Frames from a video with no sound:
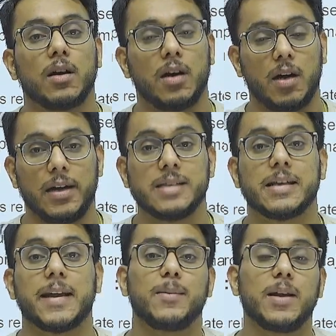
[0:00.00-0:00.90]

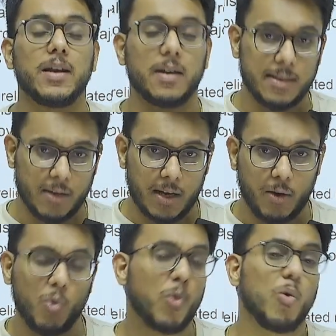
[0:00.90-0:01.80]
discernible
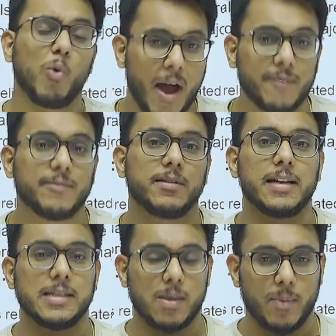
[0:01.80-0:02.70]
who have the
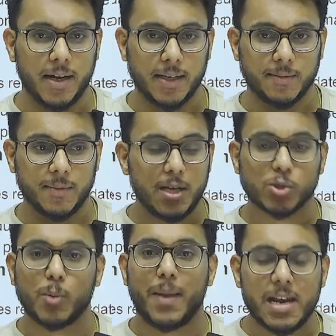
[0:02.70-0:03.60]
disability? So
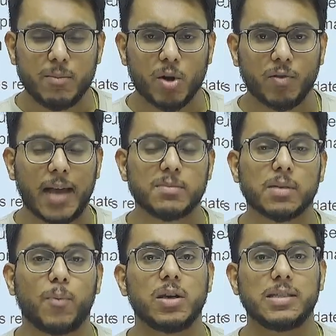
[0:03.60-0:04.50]
many number of times the
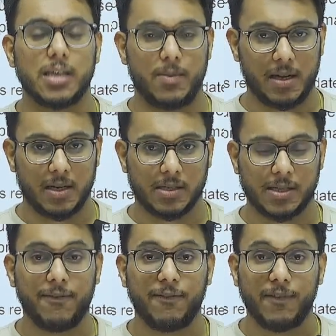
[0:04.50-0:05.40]
policy makers, they
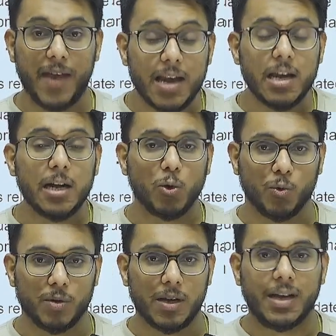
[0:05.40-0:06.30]
fail to
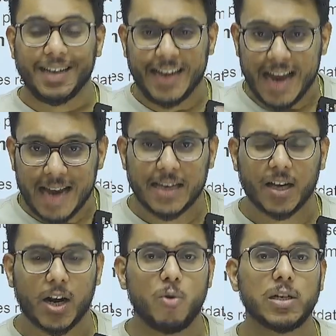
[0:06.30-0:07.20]
take in
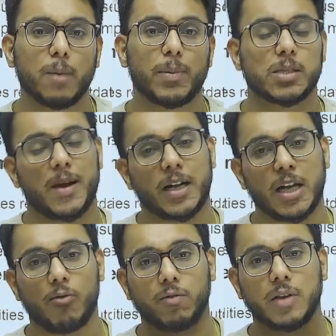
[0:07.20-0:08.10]
account the perspective
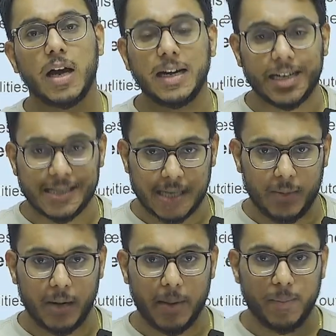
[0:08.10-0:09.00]
of the disabled
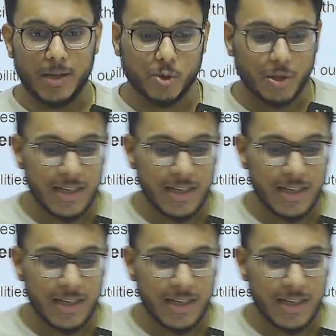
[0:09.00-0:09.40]
people. So there is a